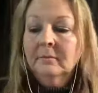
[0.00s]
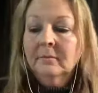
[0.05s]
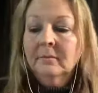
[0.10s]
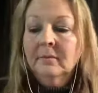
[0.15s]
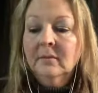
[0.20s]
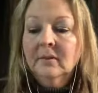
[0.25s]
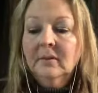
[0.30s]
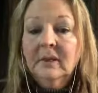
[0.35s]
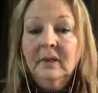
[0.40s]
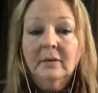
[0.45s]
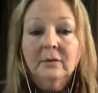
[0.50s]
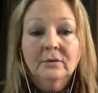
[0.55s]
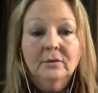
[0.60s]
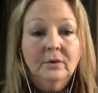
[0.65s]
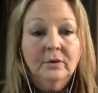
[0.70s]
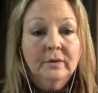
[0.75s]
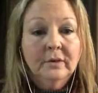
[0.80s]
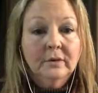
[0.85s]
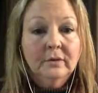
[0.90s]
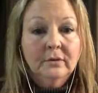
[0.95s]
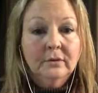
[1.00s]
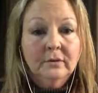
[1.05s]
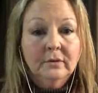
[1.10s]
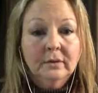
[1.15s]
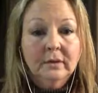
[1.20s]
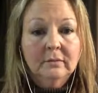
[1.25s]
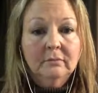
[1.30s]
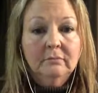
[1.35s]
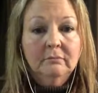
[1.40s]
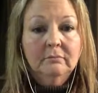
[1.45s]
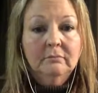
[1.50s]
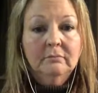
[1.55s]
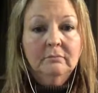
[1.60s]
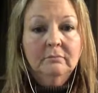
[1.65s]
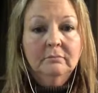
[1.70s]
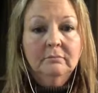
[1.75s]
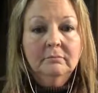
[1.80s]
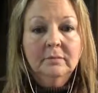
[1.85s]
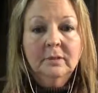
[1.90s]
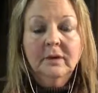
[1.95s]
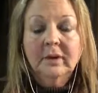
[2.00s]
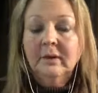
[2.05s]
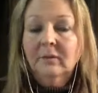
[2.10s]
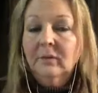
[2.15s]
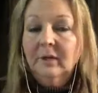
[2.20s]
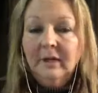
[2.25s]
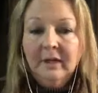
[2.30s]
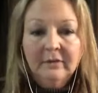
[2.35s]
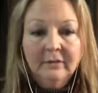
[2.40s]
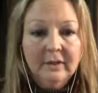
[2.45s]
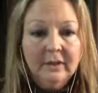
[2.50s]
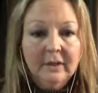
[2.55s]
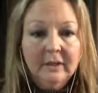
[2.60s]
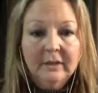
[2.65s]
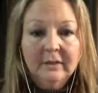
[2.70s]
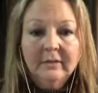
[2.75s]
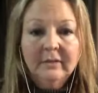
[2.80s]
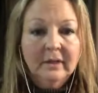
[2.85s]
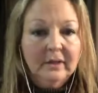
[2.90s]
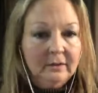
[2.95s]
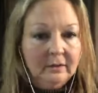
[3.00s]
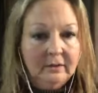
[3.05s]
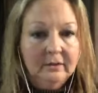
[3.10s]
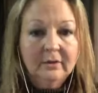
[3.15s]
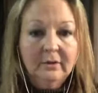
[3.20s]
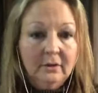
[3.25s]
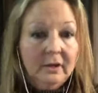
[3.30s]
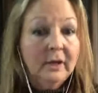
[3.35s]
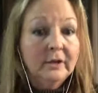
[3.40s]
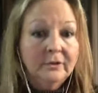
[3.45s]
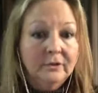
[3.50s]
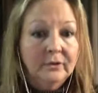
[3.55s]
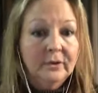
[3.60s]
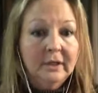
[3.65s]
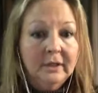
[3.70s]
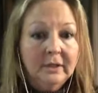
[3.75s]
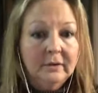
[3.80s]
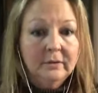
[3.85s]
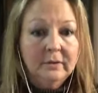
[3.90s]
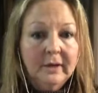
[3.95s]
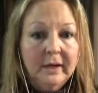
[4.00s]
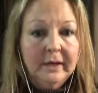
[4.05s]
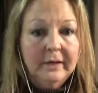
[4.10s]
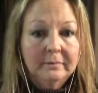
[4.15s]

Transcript: They don't know what they're doing, but whatever it is, they, they're not doing it right.